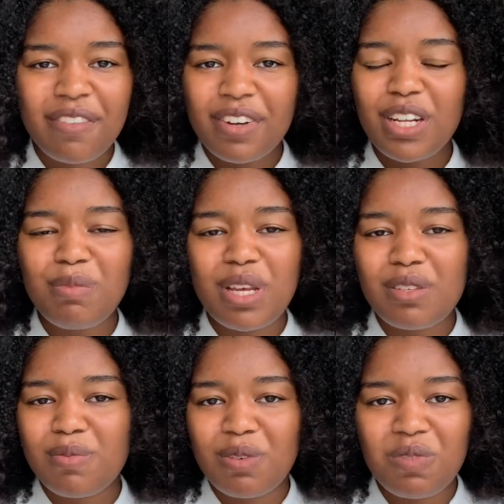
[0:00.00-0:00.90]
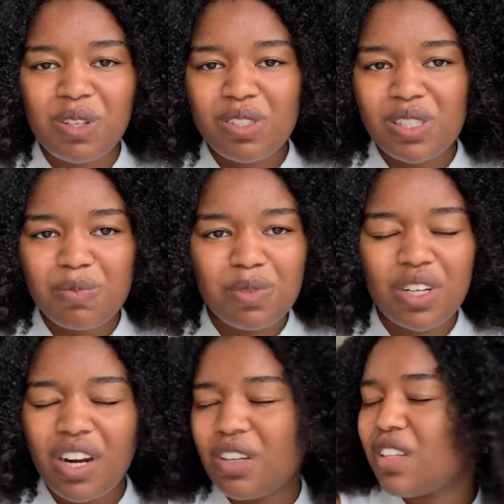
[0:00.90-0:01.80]
Reading makes me fall asleep
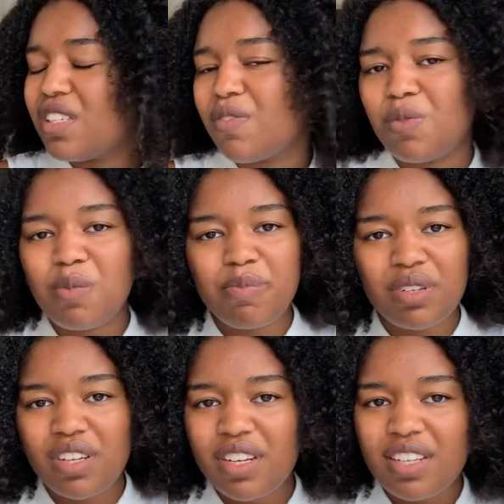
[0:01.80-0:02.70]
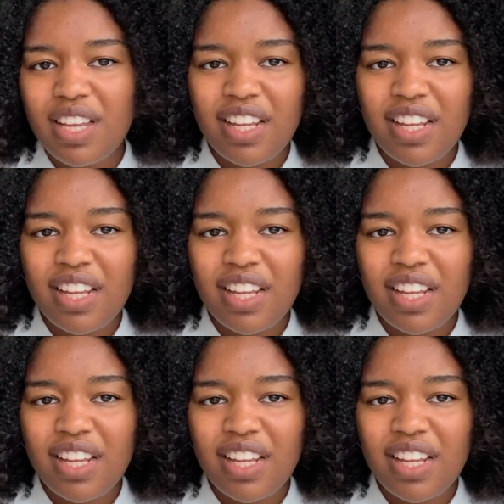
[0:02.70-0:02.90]
regardless of what book it is.